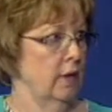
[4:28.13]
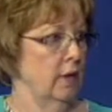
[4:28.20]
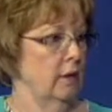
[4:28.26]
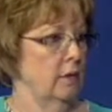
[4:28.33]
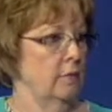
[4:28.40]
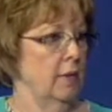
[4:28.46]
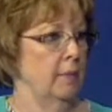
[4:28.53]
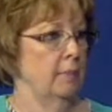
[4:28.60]
They
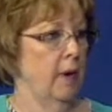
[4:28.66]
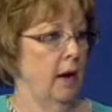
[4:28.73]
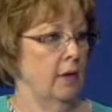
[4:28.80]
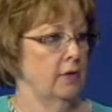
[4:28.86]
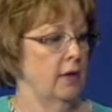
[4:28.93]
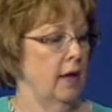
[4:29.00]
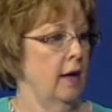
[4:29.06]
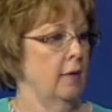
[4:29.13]
can be
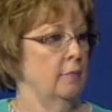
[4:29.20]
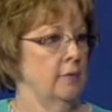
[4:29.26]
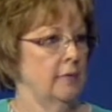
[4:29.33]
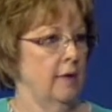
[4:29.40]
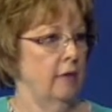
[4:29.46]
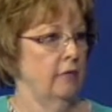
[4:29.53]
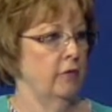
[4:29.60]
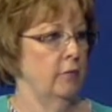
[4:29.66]
part time,
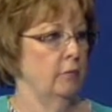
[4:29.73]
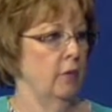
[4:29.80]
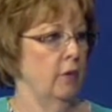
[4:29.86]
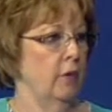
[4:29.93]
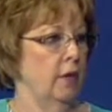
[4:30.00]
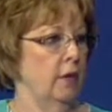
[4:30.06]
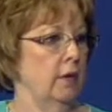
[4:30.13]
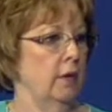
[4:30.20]
self
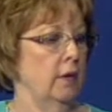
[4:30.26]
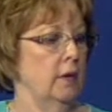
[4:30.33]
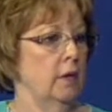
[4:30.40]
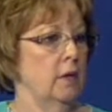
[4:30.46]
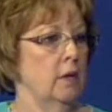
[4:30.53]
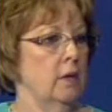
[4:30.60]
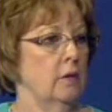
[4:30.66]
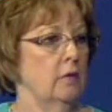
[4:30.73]
employed,
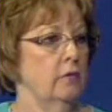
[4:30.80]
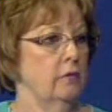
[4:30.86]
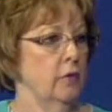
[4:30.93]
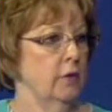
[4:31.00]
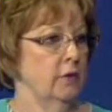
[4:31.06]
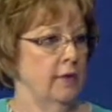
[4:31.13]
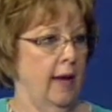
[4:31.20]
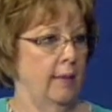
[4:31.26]

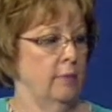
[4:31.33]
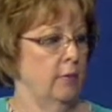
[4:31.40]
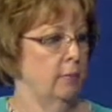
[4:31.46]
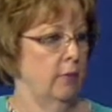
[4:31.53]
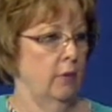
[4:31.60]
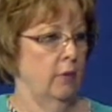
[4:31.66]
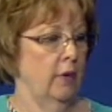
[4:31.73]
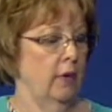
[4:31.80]
full time
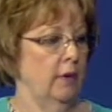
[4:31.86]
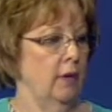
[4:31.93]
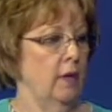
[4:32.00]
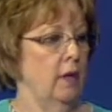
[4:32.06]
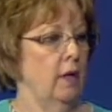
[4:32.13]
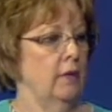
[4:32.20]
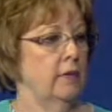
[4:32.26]
employed.